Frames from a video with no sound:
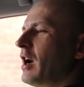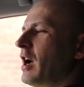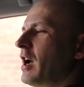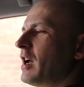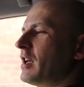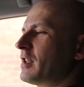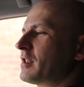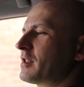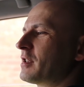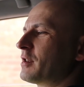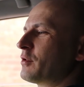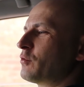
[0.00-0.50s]

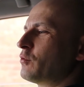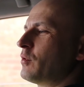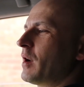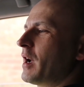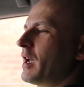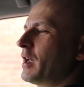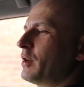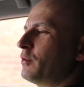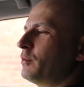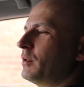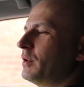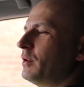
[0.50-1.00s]
has a
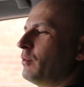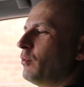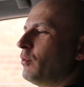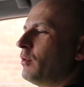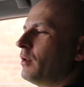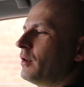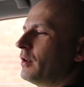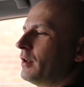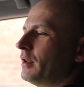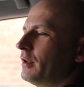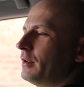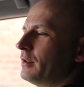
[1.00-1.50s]
way with
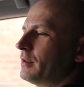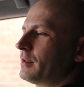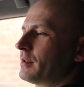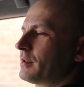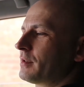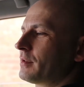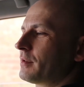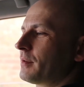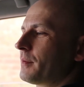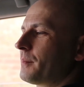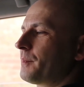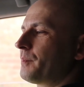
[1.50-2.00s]

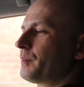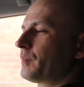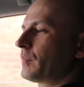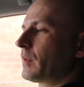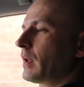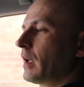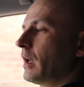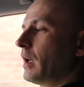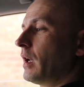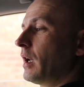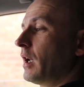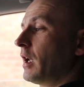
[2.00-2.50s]
words.
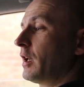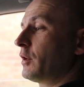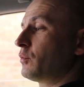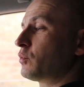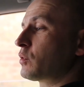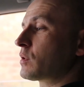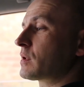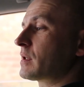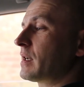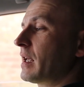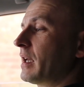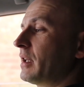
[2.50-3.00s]
It
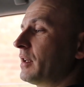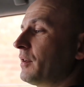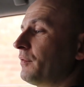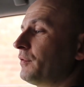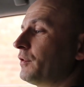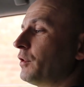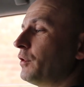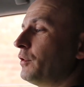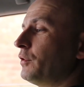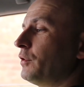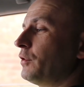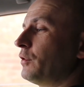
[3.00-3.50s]
was late
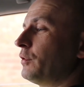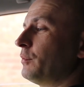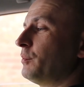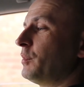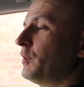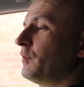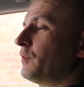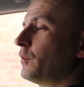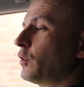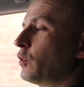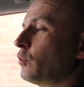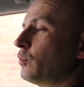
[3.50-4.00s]
afternoon
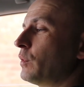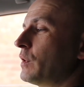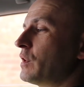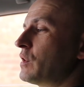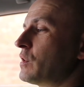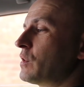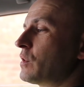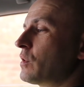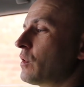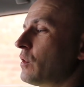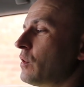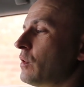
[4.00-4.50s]
before we
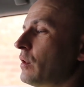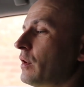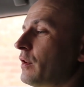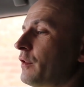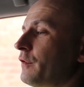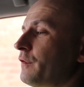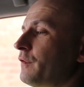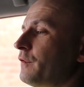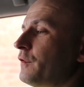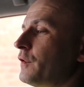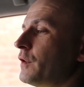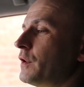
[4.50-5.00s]
saw
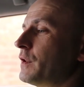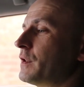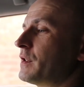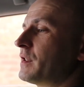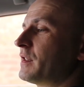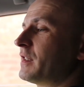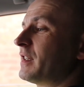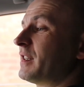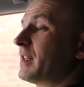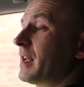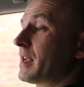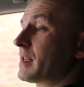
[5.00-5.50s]
our
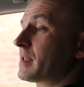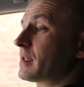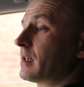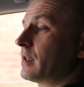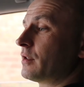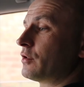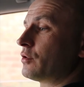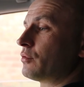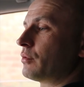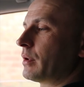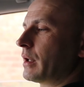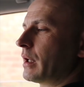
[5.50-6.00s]
first
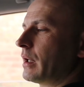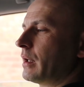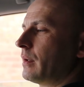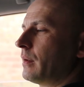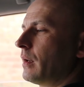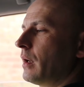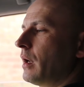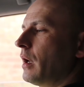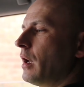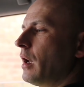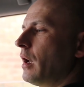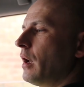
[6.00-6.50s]
Tesla tree.
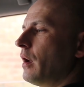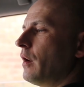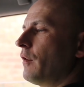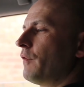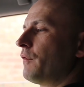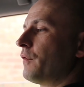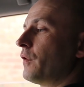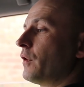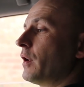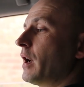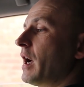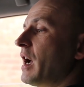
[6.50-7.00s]

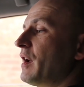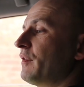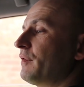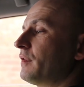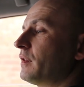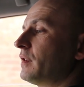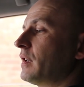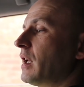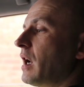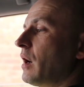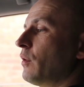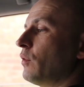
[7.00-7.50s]
For
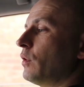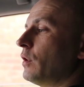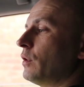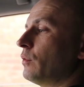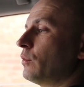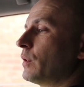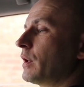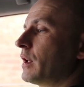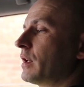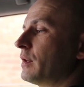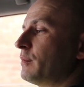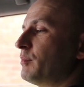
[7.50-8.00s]
half an hour
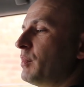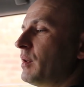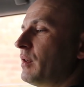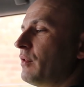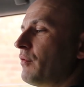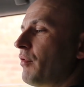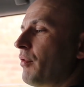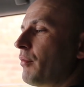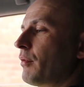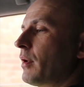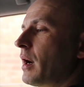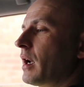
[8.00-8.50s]
we had
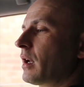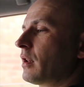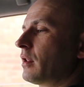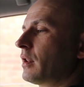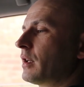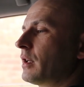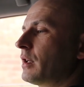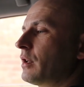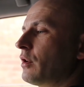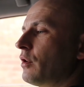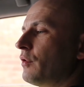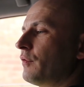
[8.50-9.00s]
been
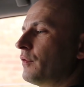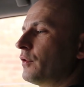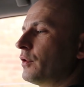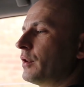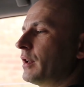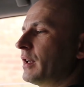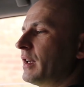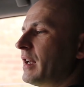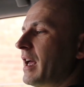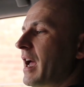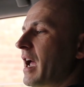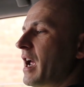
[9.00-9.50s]
struggling
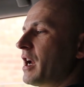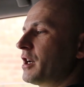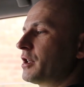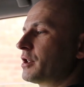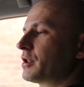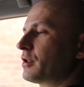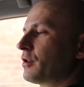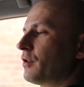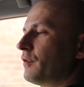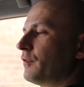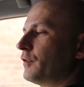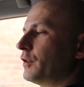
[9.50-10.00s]
over an
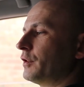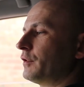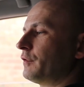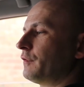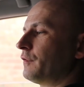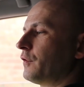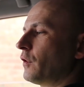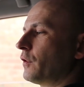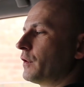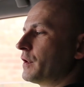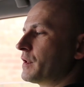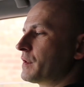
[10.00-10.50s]
ash-covered
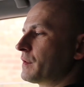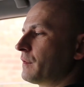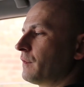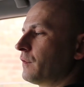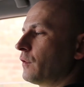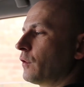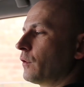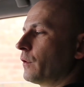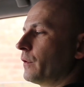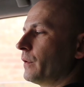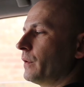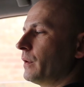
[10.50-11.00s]
forest
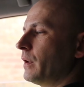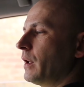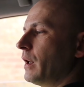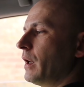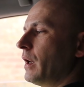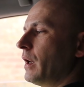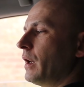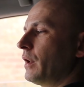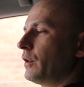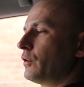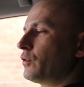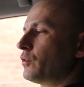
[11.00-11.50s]
floor,
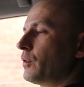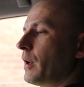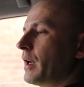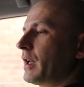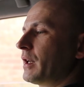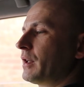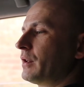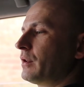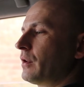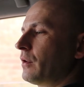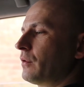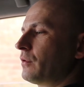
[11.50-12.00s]

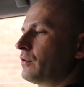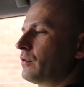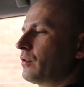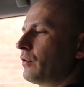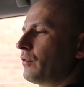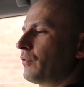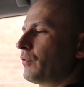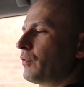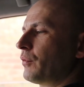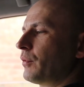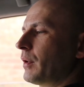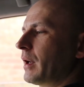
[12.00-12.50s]
trying not
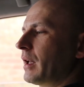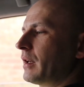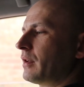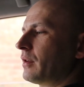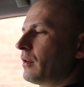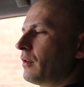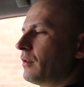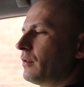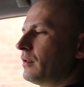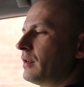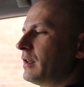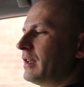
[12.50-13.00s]
to
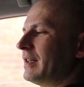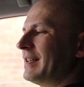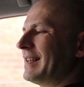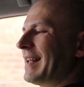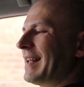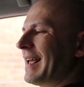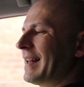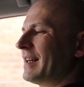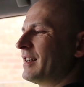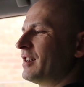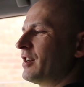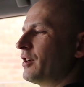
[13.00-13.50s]
tread on the
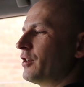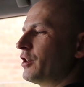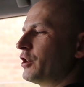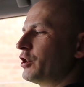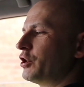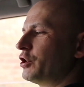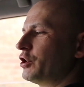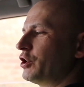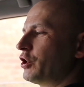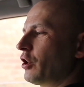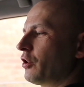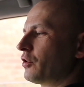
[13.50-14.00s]
tender
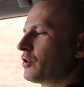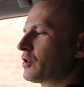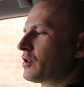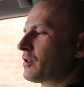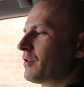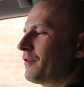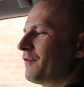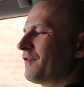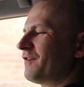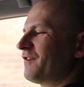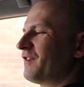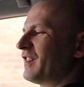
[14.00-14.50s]
shots
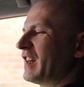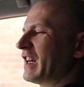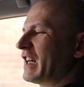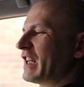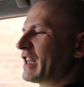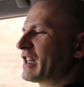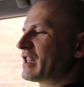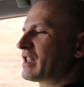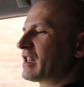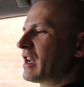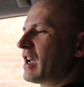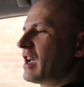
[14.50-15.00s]
of
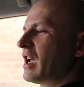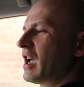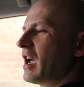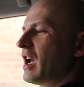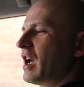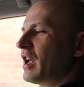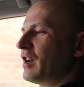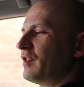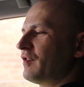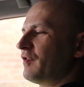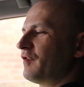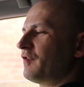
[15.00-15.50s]
phoenix
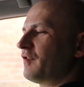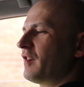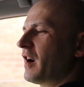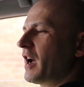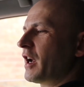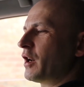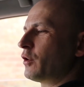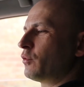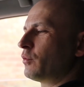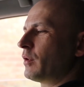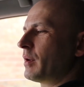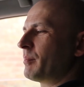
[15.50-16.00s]
and
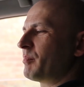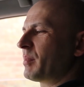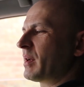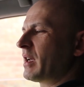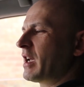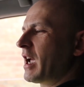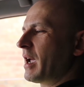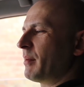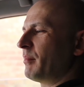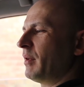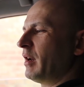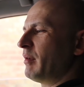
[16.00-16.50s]
firewhip
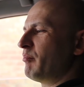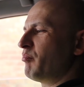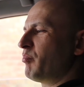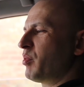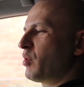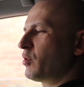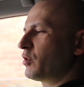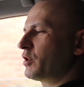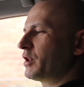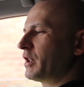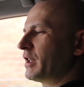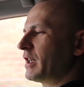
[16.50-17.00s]
gamely
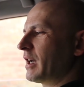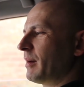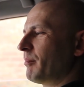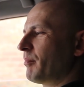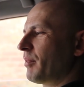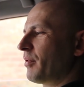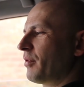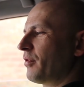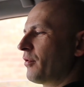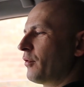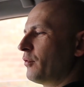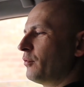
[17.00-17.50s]
pushing
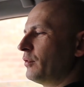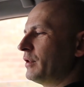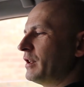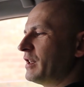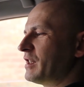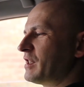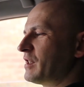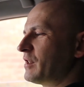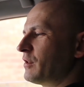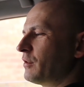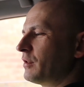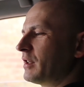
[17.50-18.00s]
up through the
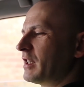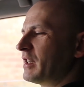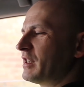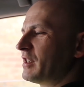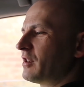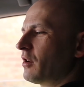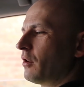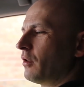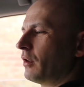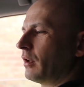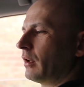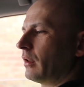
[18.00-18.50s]
sooty
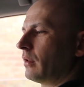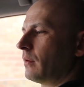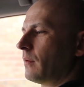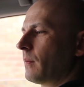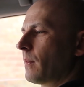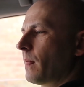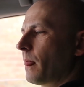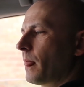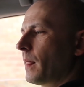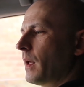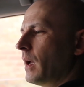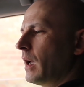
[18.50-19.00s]
soil,
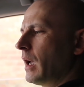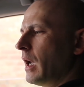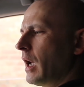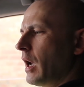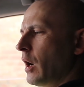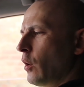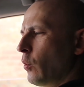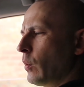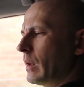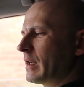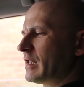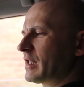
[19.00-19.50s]

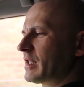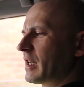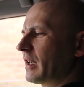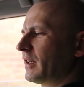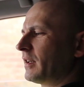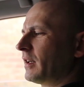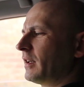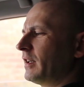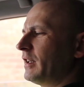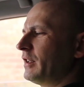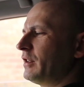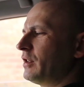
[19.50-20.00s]
when
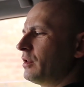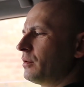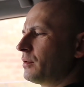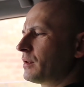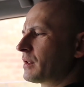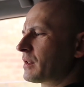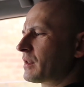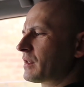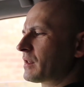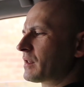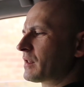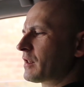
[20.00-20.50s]
suddenly
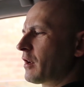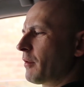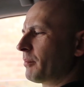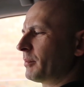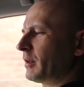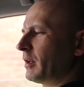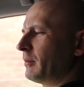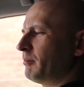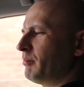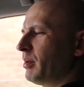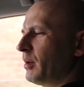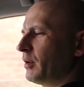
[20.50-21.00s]
Tusk
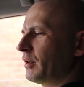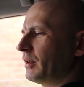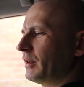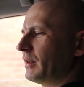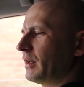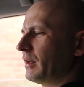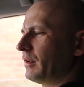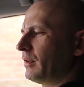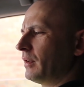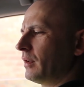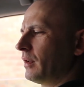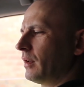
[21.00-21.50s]
stopped and
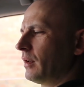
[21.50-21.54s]
pointed.